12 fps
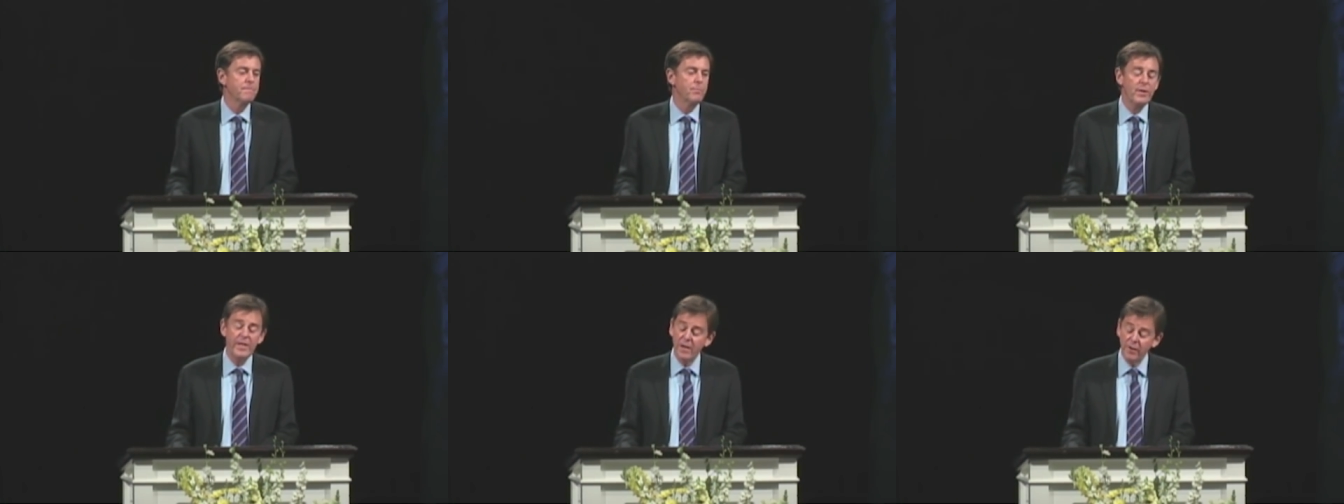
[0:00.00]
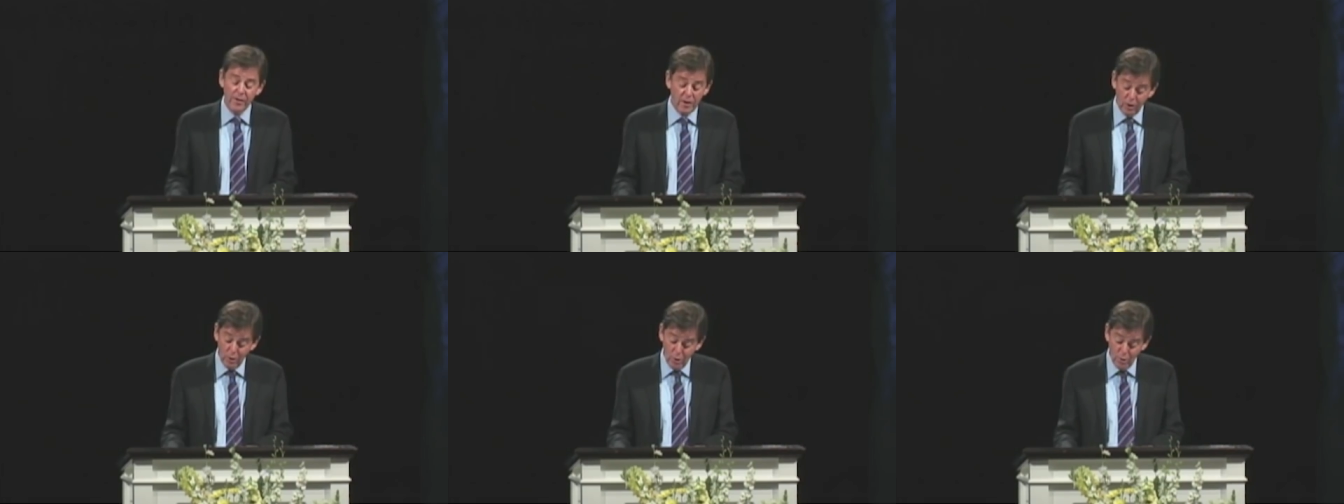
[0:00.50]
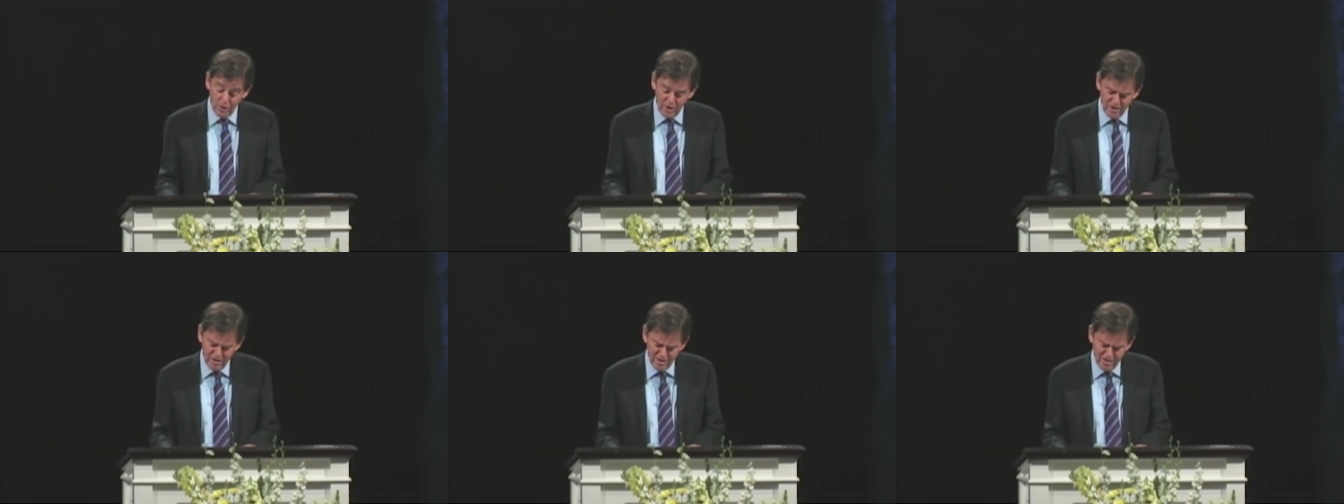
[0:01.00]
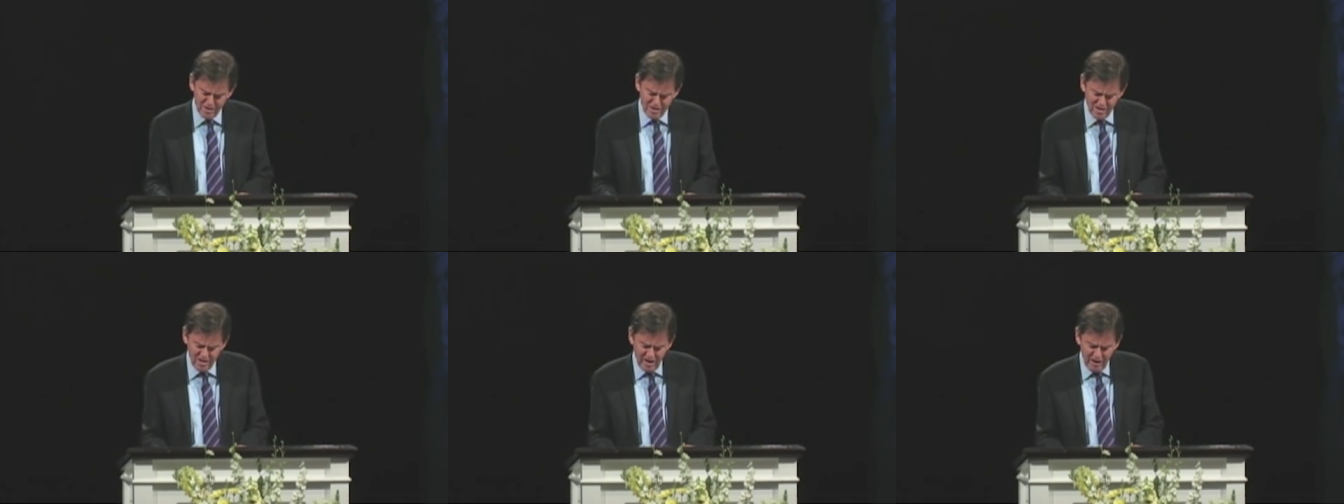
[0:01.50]
We daren't cloak
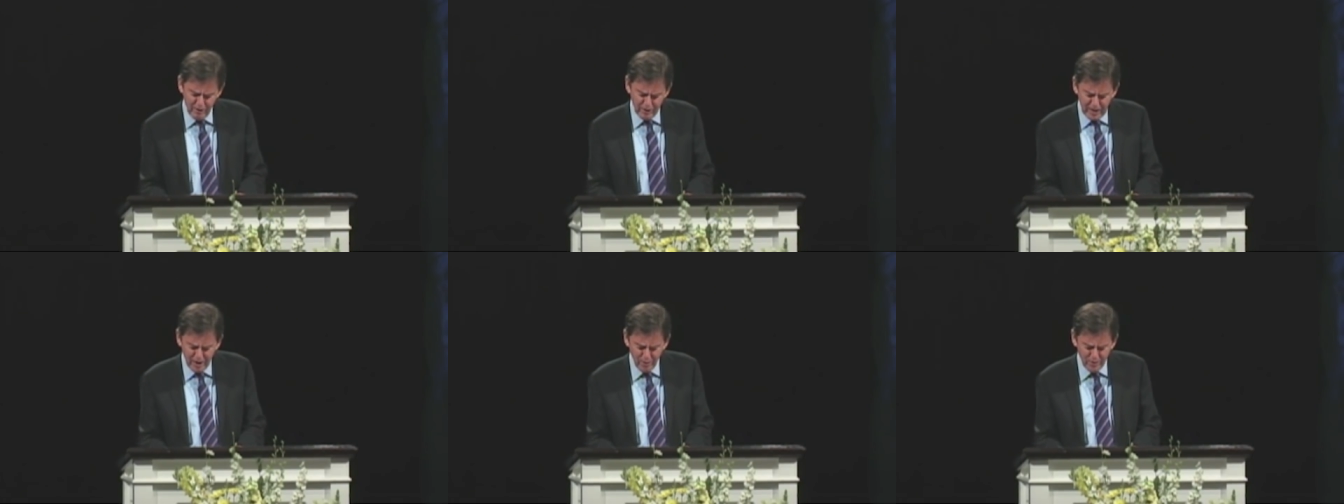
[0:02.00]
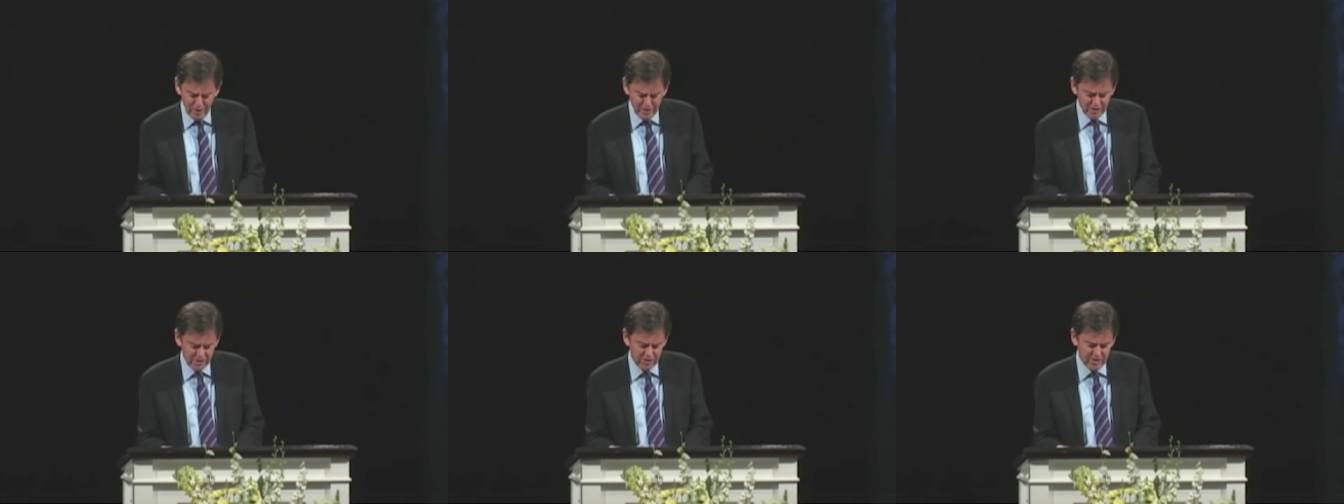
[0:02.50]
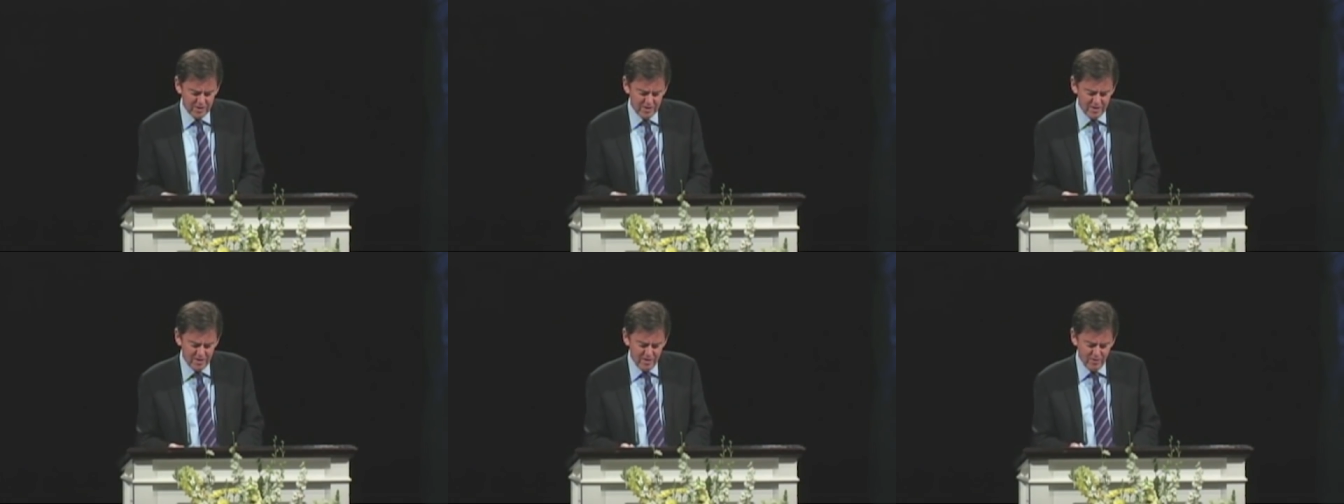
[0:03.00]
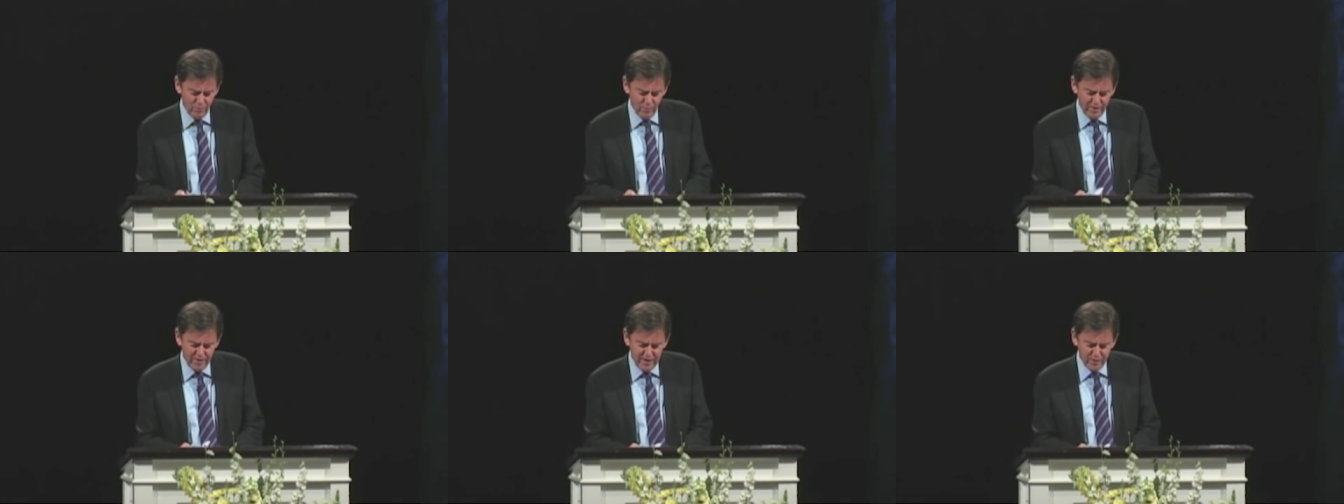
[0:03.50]
our cowardice
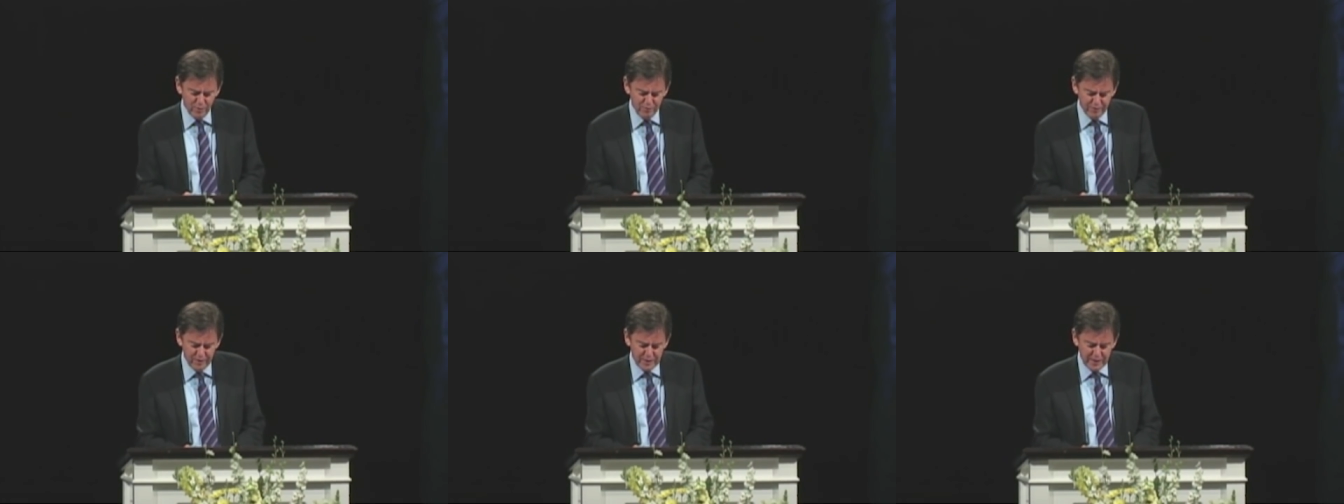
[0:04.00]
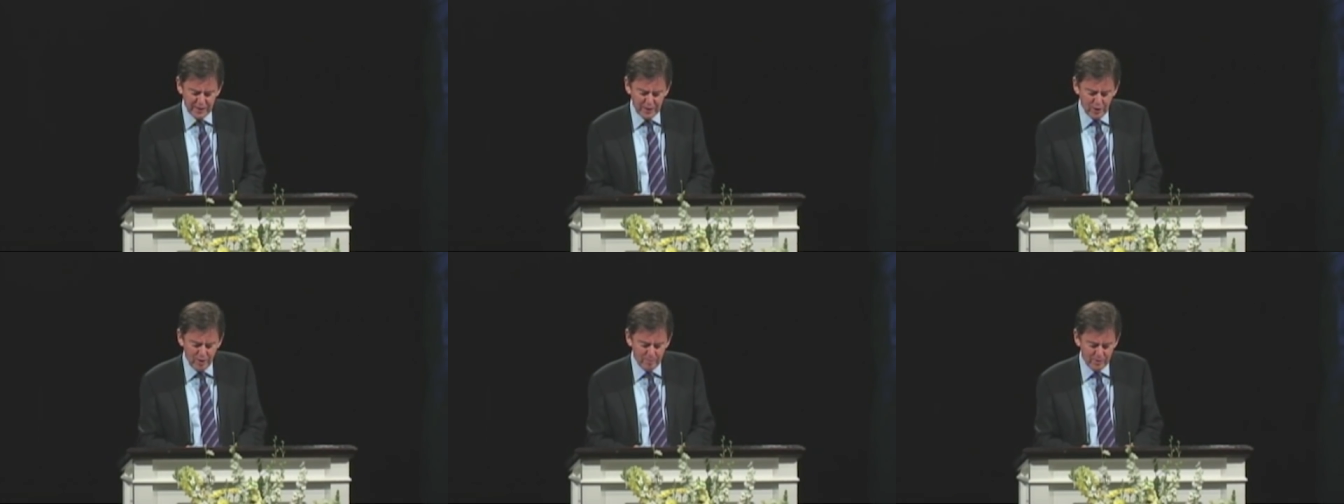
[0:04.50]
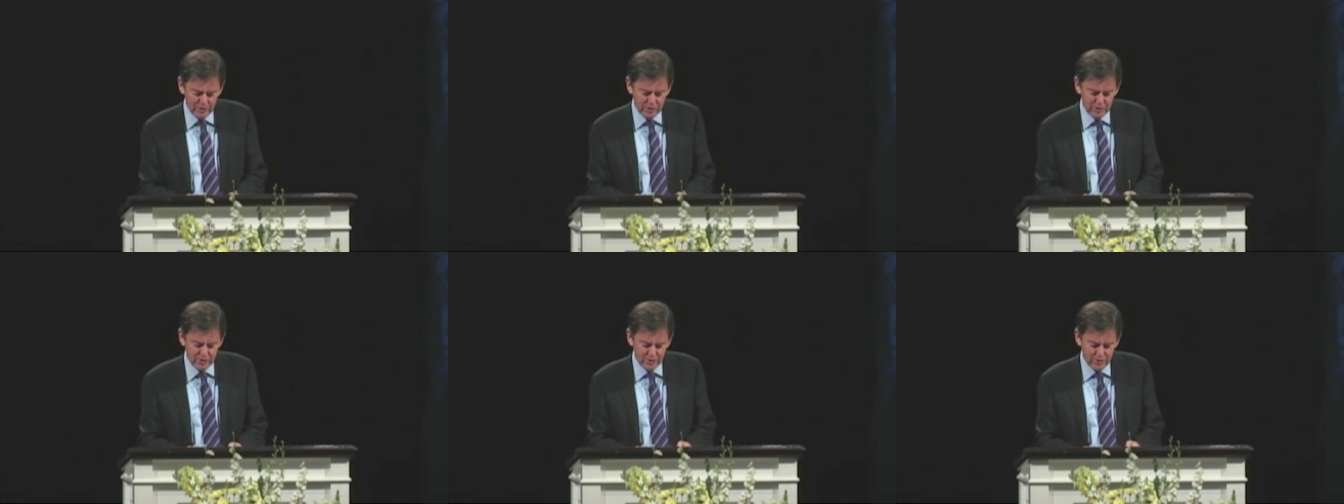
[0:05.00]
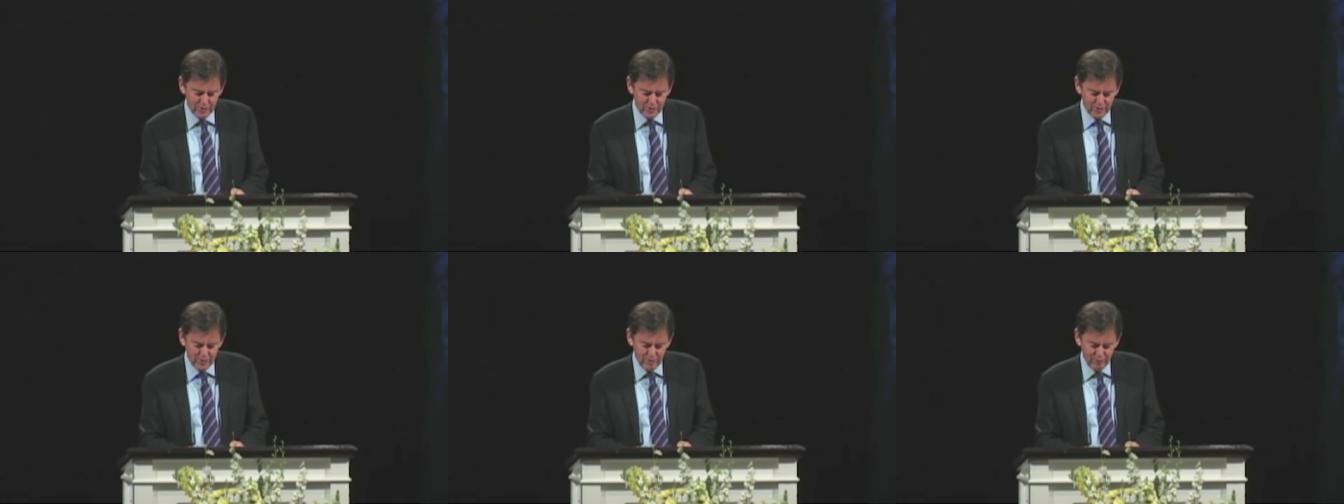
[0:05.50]
with the ill fitting garments
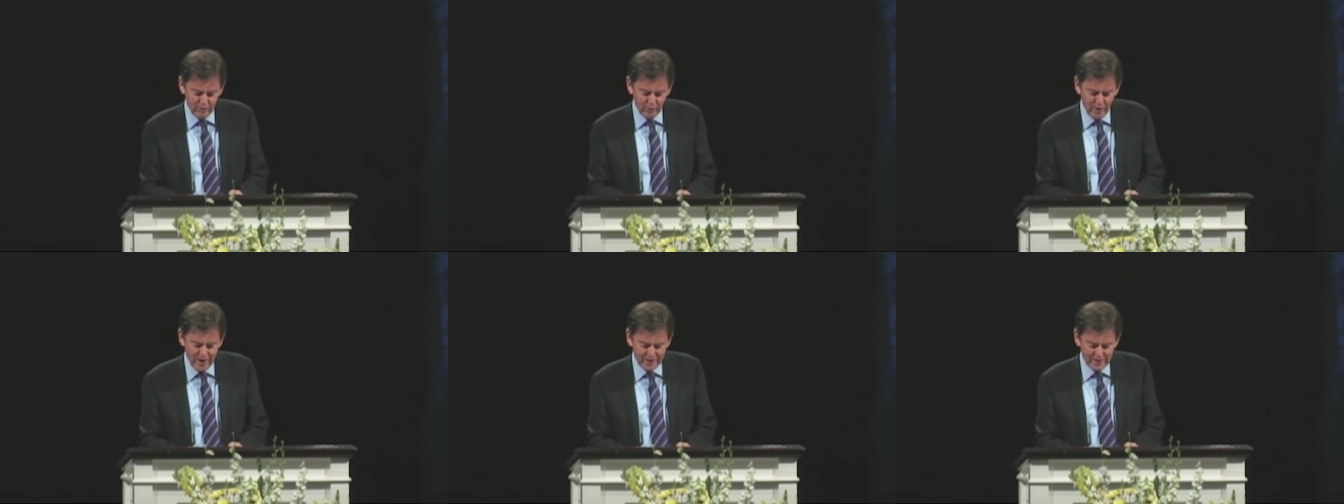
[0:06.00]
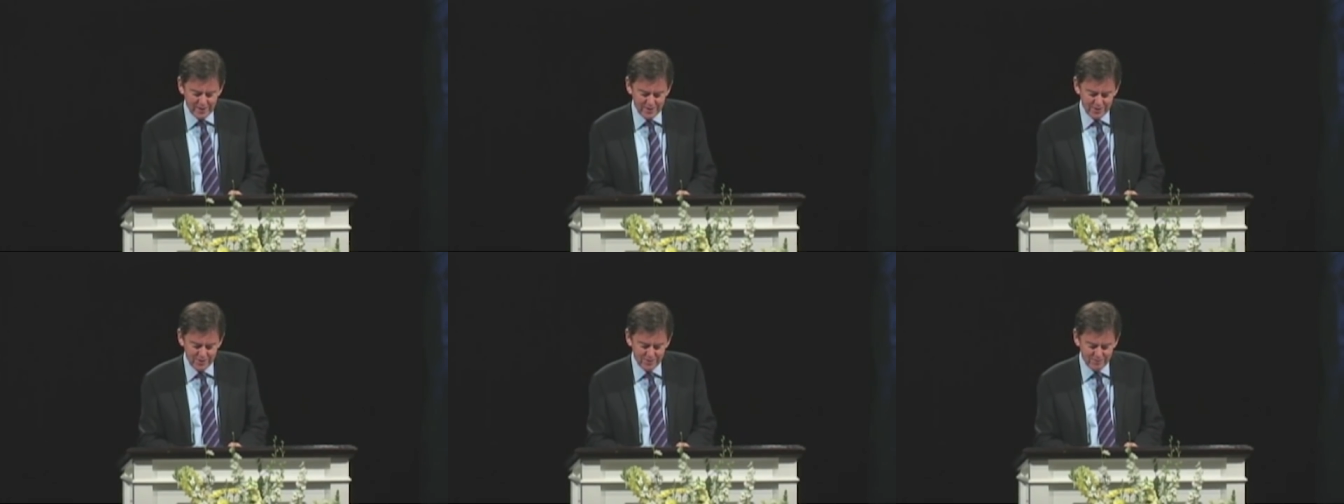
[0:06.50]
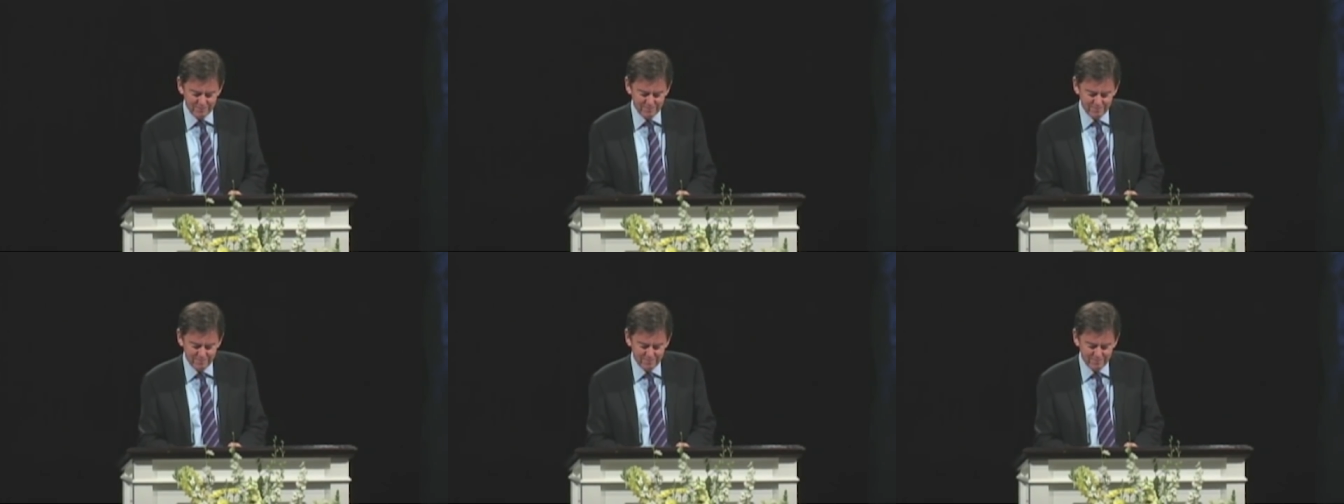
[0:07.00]
of correctness.